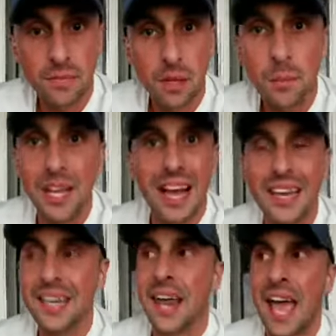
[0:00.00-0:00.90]
Meaning I
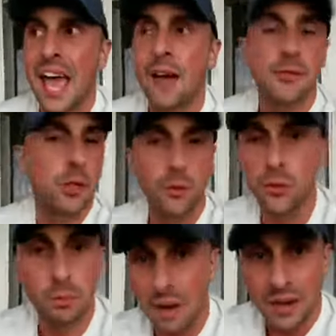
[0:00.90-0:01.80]
didn't have to lose
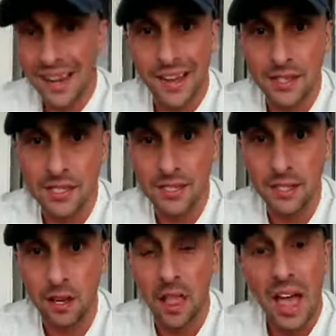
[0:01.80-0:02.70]
money on this
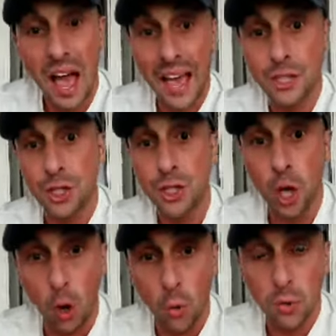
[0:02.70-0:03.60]
deal. I
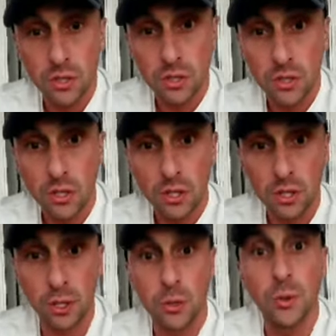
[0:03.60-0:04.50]
chose
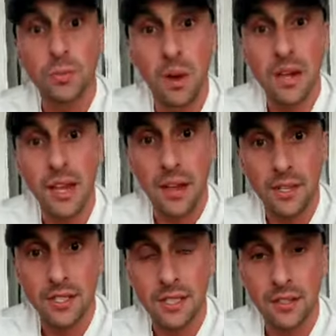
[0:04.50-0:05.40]
to lose money on
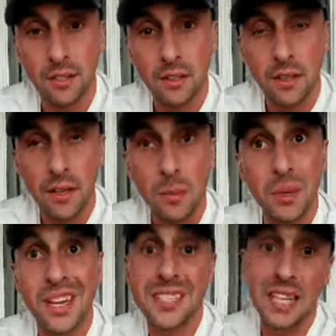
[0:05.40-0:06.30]
this deal
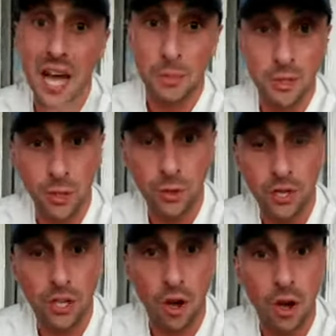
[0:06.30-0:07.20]
because of the opportunity
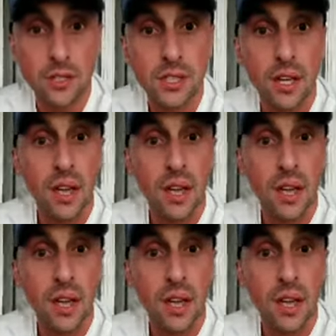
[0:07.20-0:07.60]
cost.